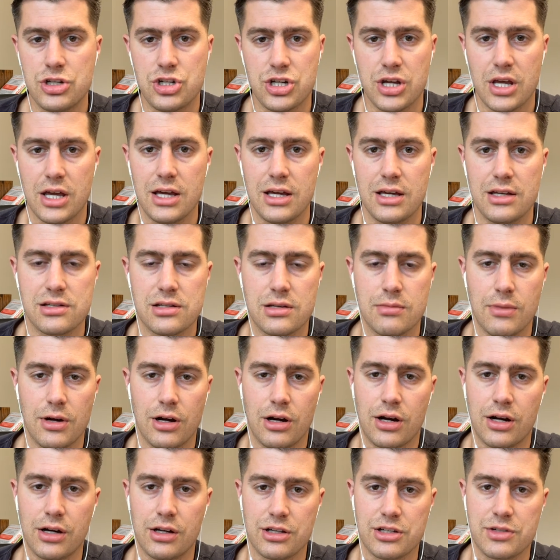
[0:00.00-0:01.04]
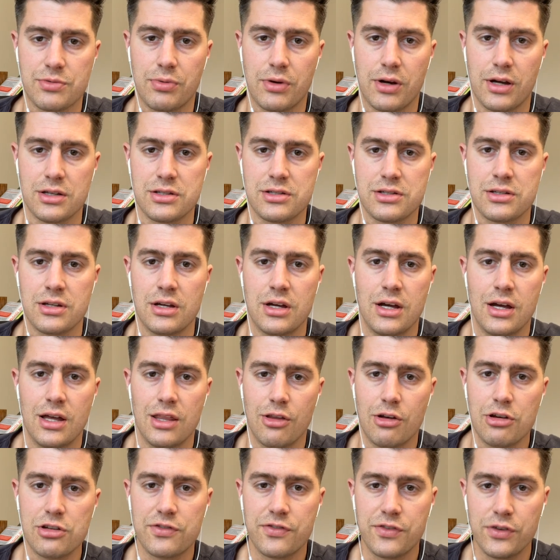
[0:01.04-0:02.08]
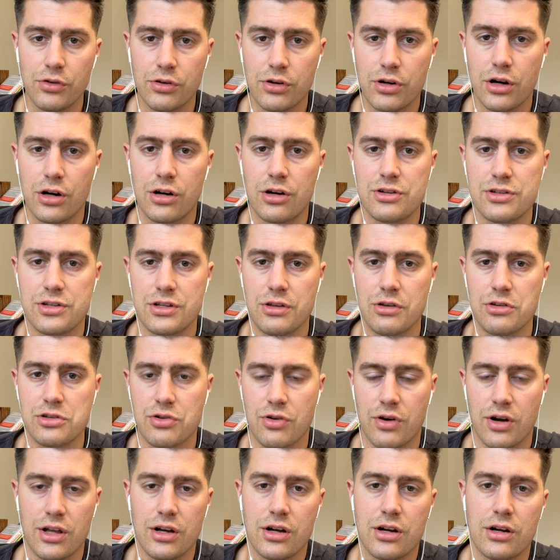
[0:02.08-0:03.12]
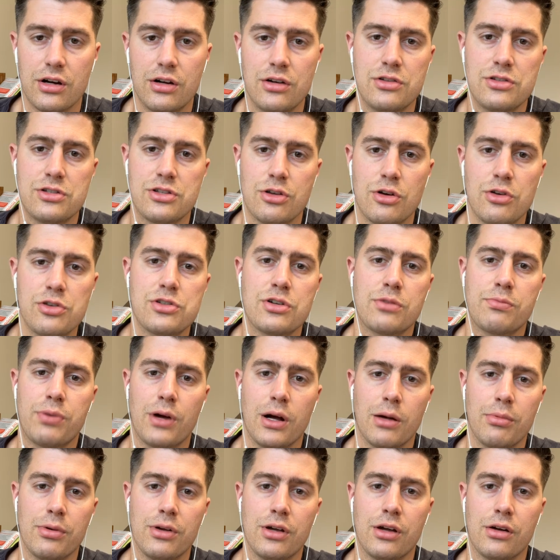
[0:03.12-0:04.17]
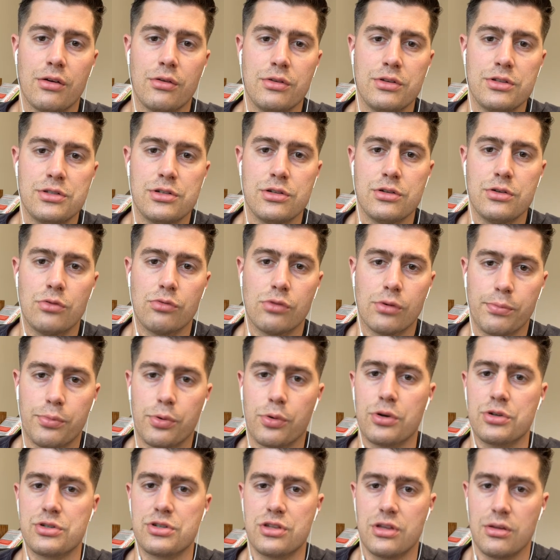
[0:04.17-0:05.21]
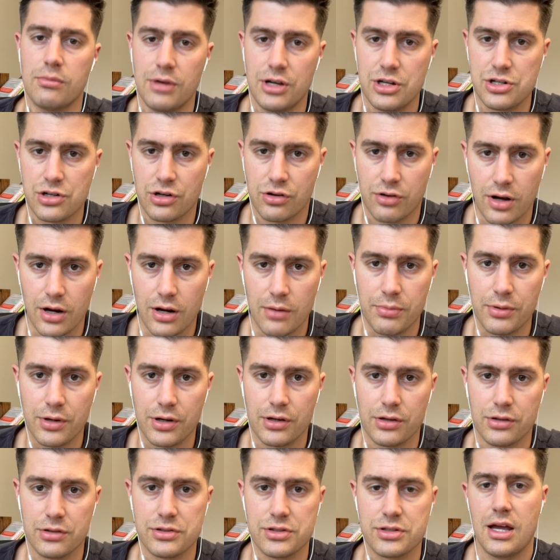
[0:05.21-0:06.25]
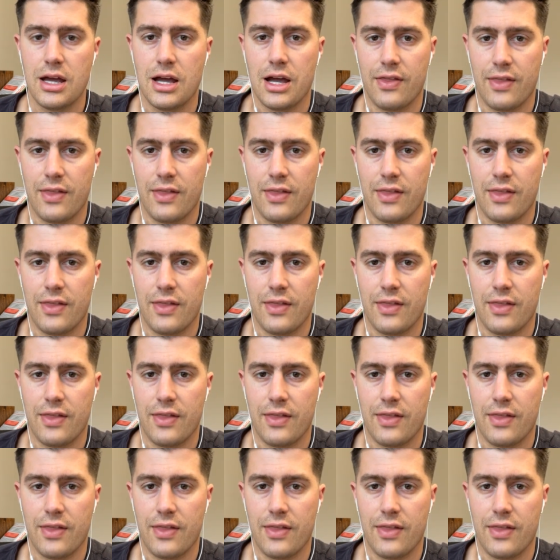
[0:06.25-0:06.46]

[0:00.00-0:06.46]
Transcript: Chase, American Express those fuel cards and those credit cards, those are probably going to report to the major credit bureaus.